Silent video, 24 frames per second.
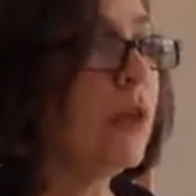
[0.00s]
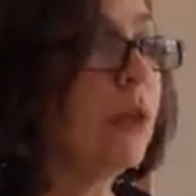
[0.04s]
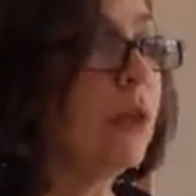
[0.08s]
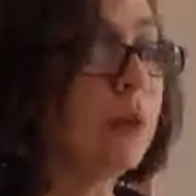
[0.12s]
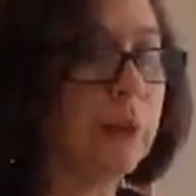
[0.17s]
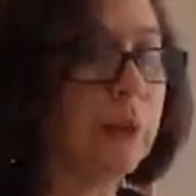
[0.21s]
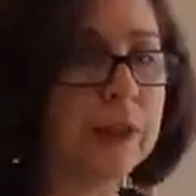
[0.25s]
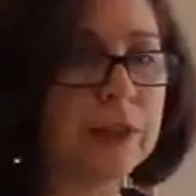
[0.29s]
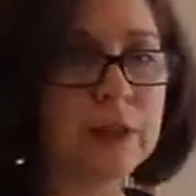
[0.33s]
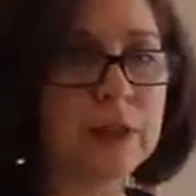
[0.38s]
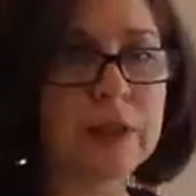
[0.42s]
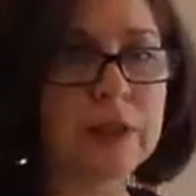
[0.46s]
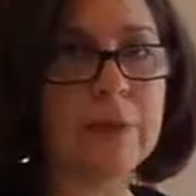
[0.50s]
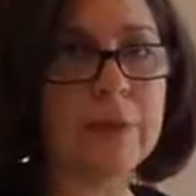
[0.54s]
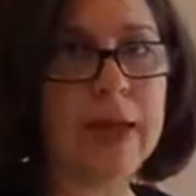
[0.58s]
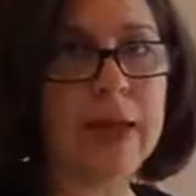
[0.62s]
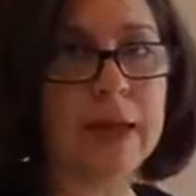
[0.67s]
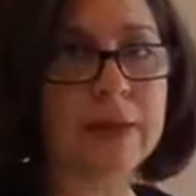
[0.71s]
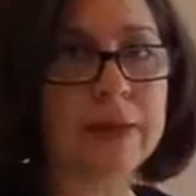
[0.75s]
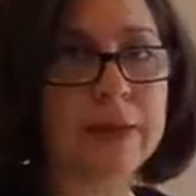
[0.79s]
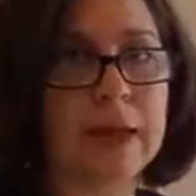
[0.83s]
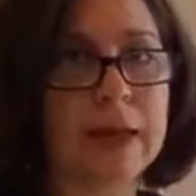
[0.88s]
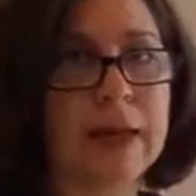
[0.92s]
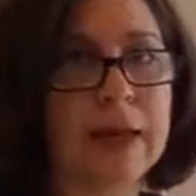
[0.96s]
within the
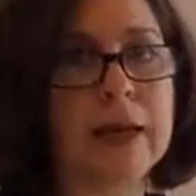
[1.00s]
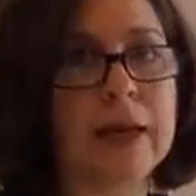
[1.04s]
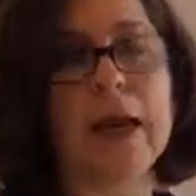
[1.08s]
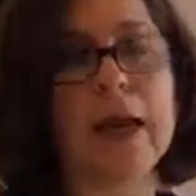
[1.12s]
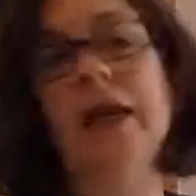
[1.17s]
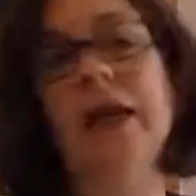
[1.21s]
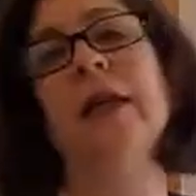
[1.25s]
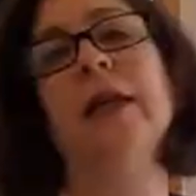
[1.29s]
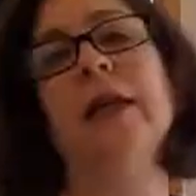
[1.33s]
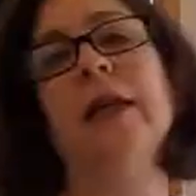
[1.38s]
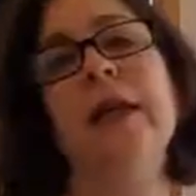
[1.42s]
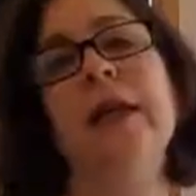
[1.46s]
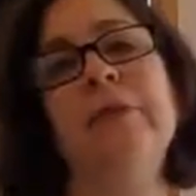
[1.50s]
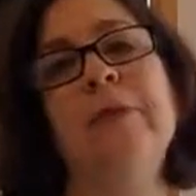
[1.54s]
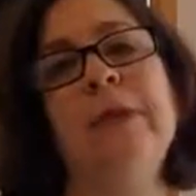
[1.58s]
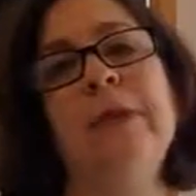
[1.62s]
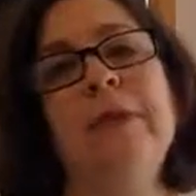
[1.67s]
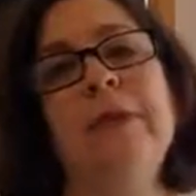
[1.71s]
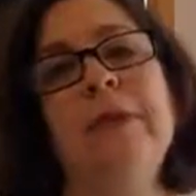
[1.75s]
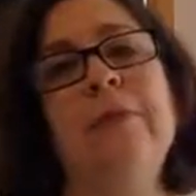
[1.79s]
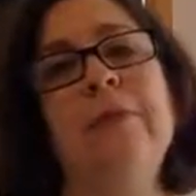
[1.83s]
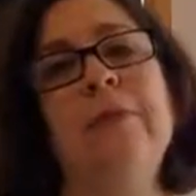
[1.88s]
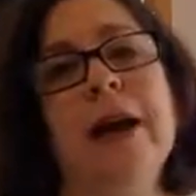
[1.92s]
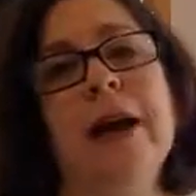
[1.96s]
basket, and it keeps
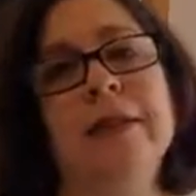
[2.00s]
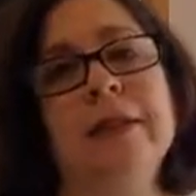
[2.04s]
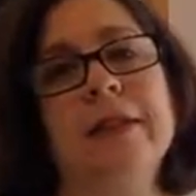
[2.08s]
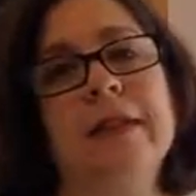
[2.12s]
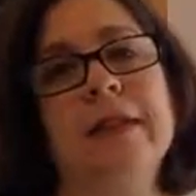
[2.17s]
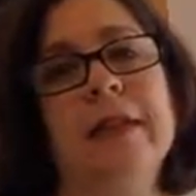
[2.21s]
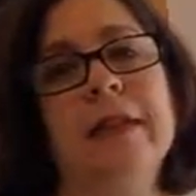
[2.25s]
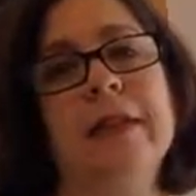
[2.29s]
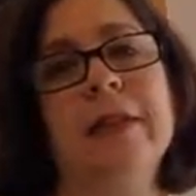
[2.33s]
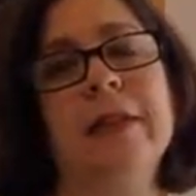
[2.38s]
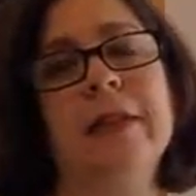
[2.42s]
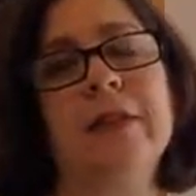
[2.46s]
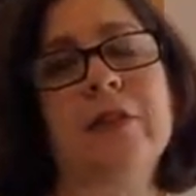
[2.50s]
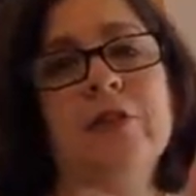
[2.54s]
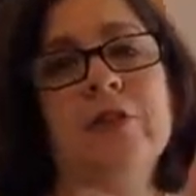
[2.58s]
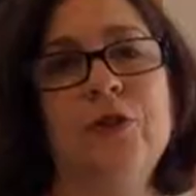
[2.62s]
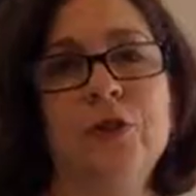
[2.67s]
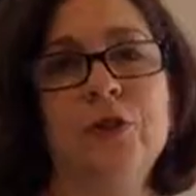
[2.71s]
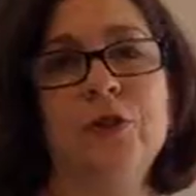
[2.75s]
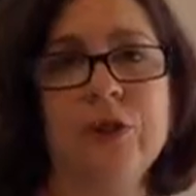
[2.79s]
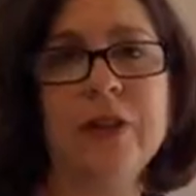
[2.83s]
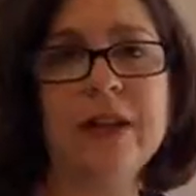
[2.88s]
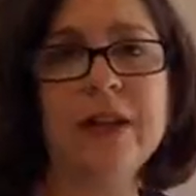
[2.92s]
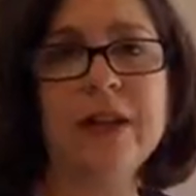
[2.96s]
the basket
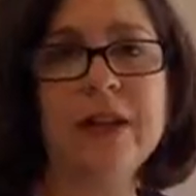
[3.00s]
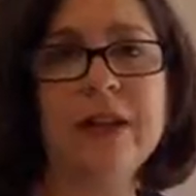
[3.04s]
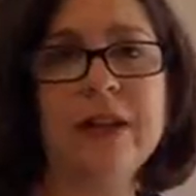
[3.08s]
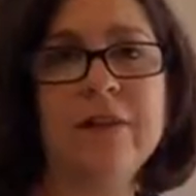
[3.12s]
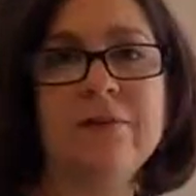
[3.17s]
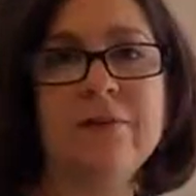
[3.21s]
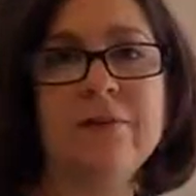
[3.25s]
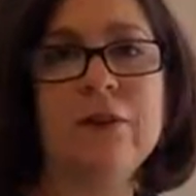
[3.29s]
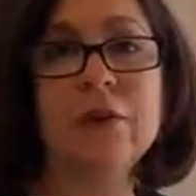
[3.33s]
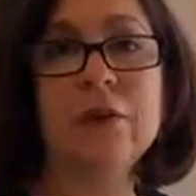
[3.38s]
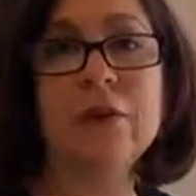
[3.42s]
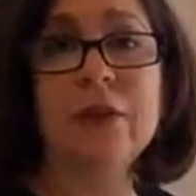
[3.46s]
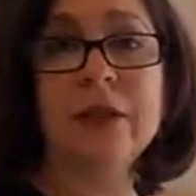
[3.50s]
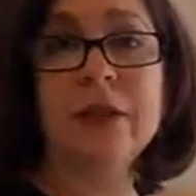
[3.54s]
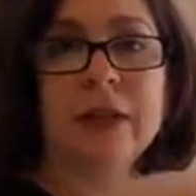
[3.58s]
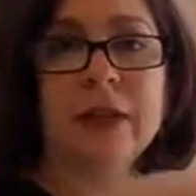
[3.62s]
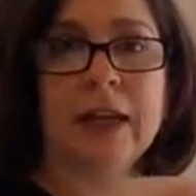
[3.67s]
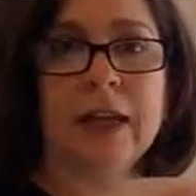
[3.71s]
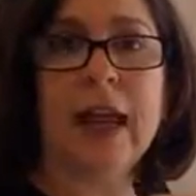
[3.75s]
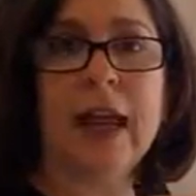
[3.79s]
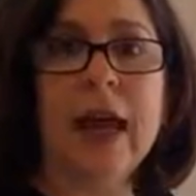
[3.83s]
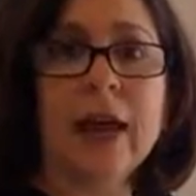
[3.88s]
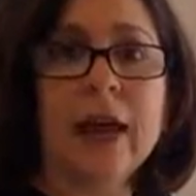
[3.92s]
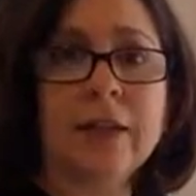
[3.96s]
sturdy enough so that the
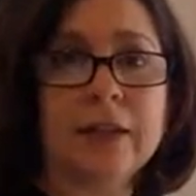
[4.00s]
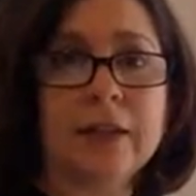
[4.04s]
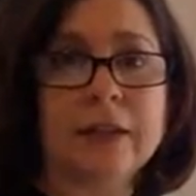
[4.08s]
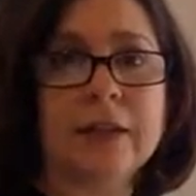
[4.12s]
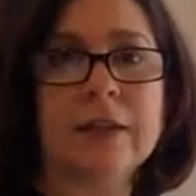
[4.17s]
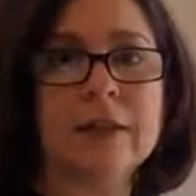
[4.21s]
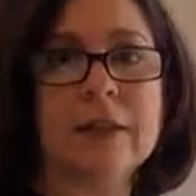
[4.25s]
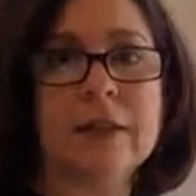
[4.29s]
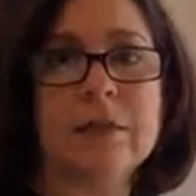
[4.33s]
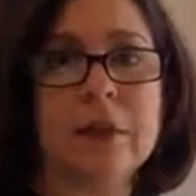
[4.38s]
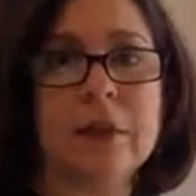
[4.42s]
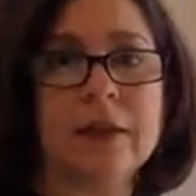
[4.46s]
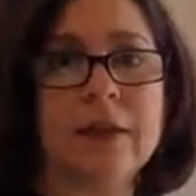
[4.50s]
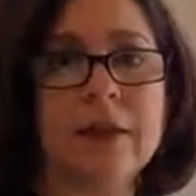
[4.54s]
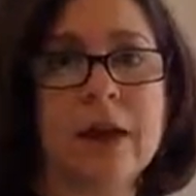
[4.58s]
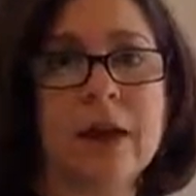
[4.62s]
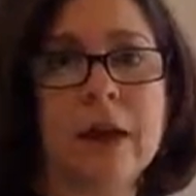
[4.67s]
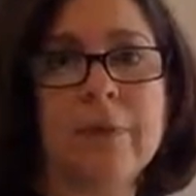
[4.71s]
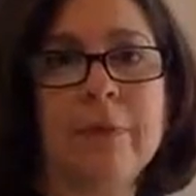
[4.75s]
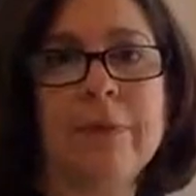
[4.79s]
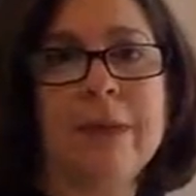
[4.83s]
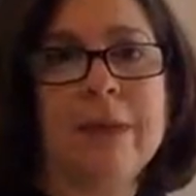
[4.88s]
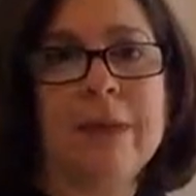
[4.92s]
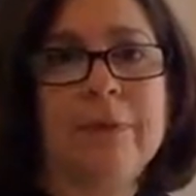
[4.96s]
cat can sleep on
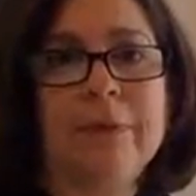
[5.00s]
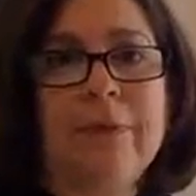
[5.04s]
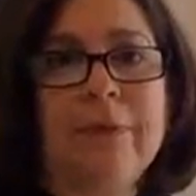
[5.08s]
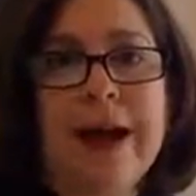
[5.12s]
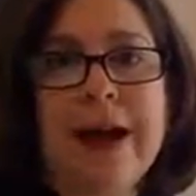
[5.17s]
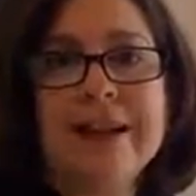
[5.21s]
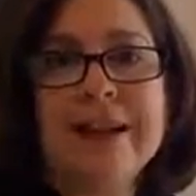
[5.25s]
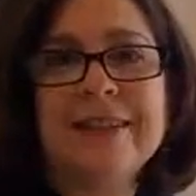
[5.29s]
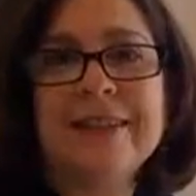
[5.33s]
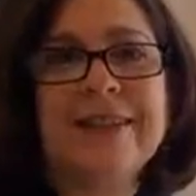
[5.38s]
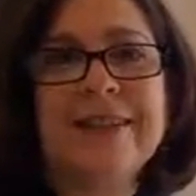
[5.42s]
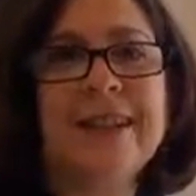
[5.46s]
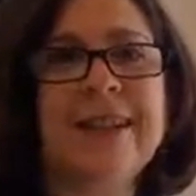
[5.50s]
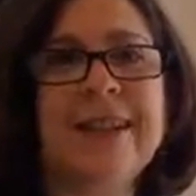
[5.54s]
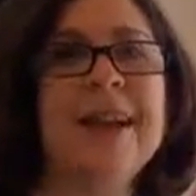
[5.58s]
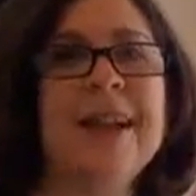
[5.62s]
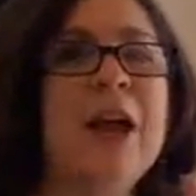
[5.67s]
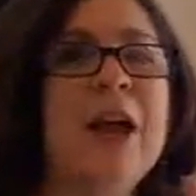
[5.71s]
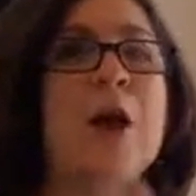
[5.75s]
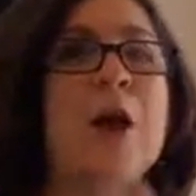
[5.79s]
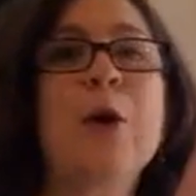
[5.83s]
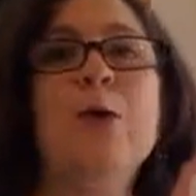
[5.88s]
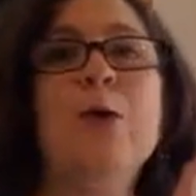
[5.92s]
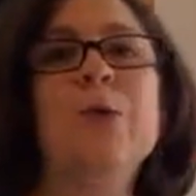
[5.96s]
top of the basket
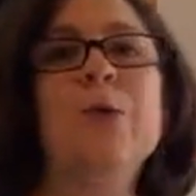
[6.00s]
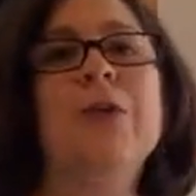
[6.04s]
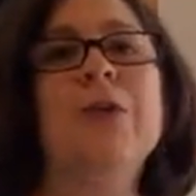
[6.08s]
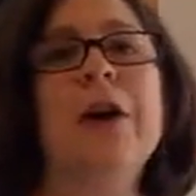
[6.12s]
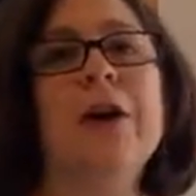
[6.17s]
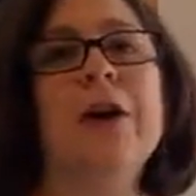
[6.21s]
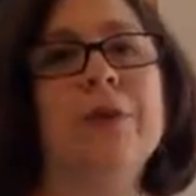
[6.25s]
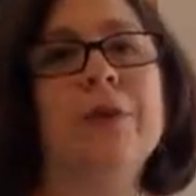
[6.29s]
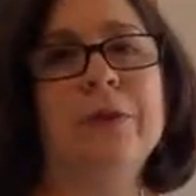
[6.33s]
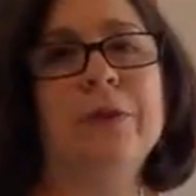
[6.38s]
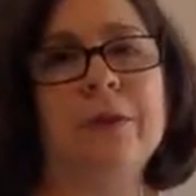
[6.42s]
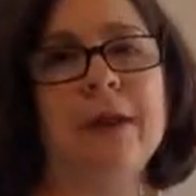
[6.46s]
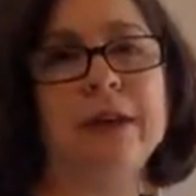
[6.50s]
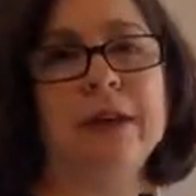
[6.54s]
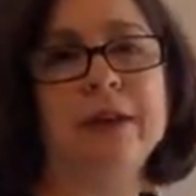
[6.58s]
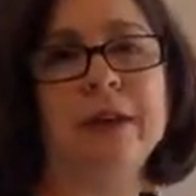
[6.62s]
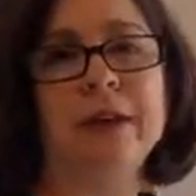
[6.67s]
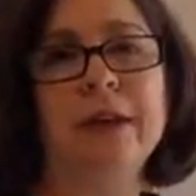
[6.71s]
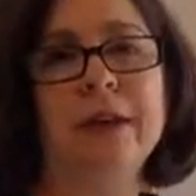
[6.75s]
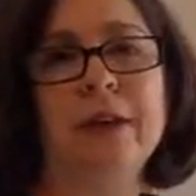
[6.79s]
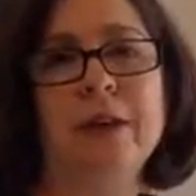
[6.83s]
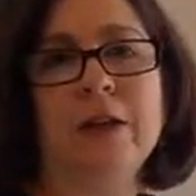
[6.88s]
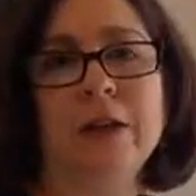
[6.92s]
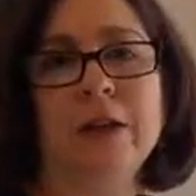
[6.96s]
without the
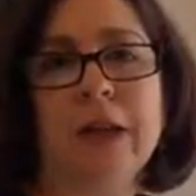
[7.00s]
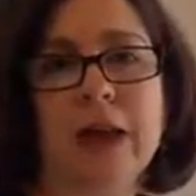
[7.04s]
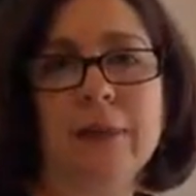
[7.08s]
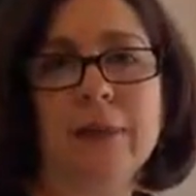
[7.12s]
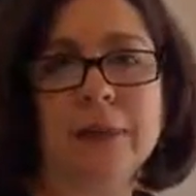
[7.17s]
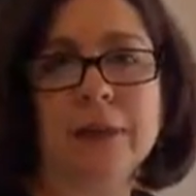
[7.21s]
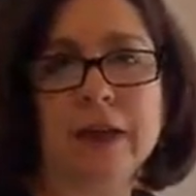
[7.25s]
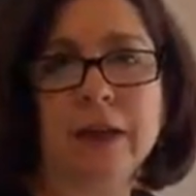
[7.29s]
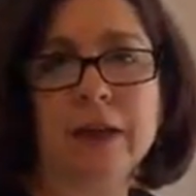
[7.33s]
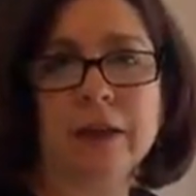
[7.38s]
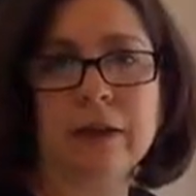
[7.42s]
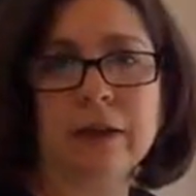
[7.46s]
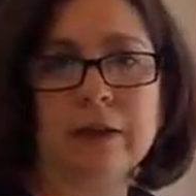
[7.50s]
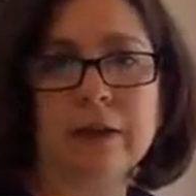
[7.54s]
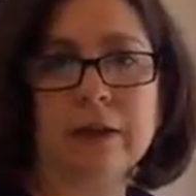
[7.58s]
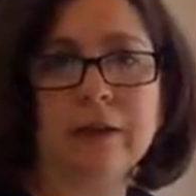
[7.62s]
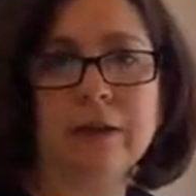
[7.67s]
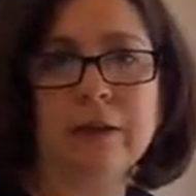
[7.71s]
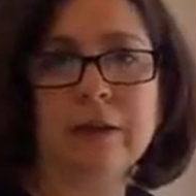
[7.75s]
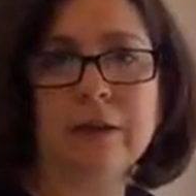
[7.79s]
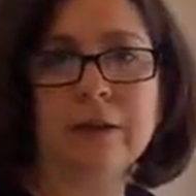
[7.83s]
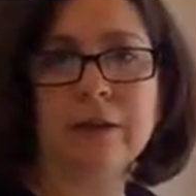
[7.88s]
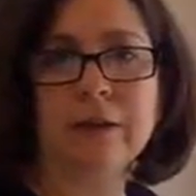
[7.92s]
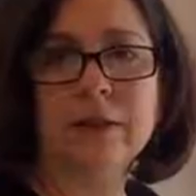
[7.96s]
basket collapsing,
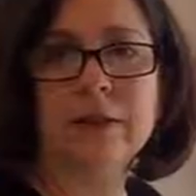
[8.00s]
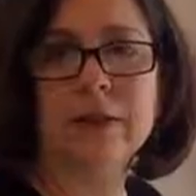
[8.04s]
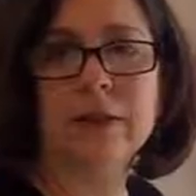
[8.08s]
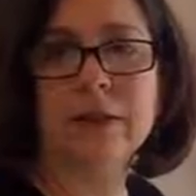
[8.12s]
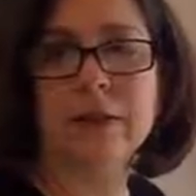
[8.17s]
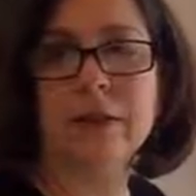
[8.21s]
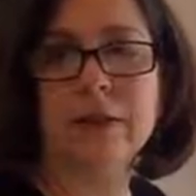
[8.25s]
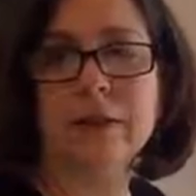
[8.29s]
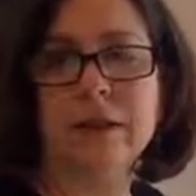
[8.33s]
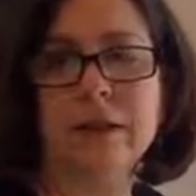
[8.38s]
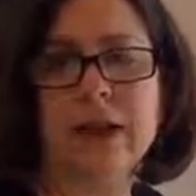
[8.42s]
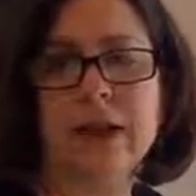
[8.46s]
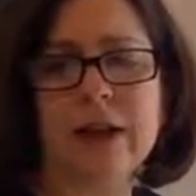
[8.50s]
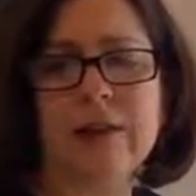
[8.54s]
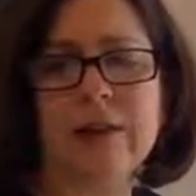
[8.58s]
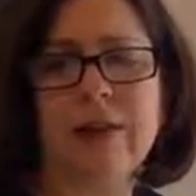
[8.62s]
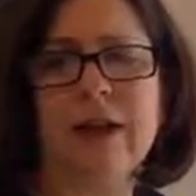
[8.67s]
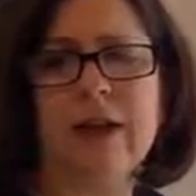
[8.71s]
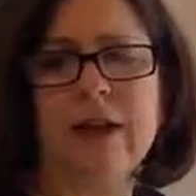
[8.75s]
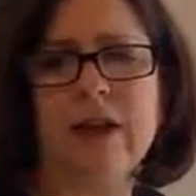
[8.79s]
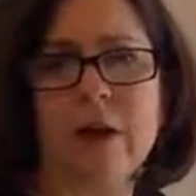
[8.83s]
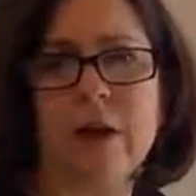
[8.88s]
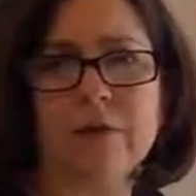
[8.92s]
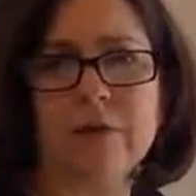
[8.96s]
because it's kind of a